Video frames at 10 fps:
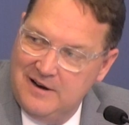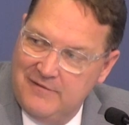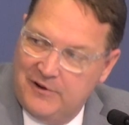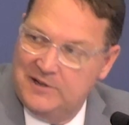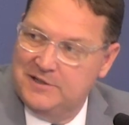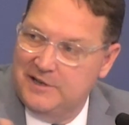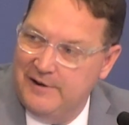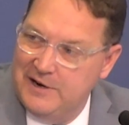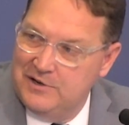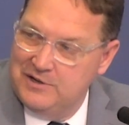for
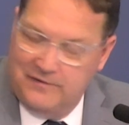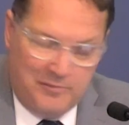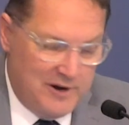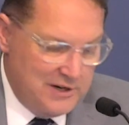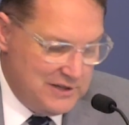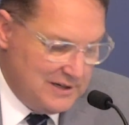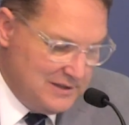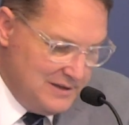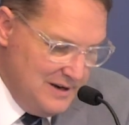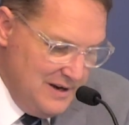considerations for projects.